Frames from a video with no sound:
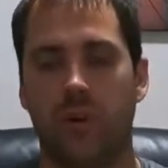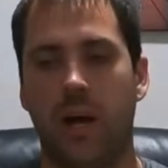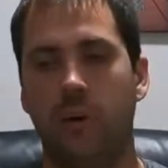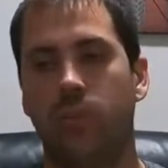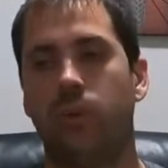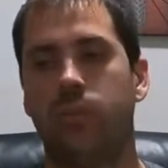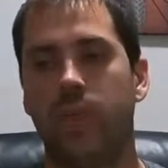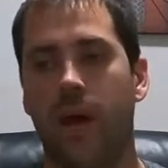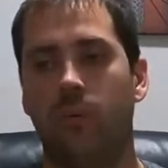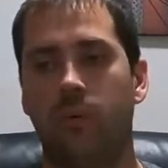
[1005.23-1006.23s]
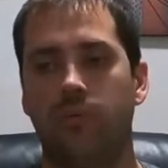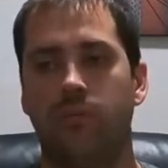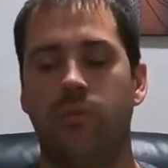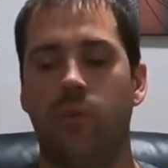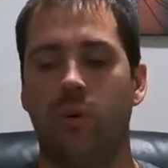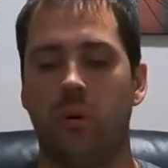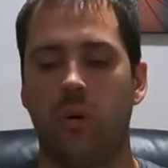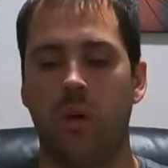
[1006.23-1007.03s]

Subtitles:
I rode that one for,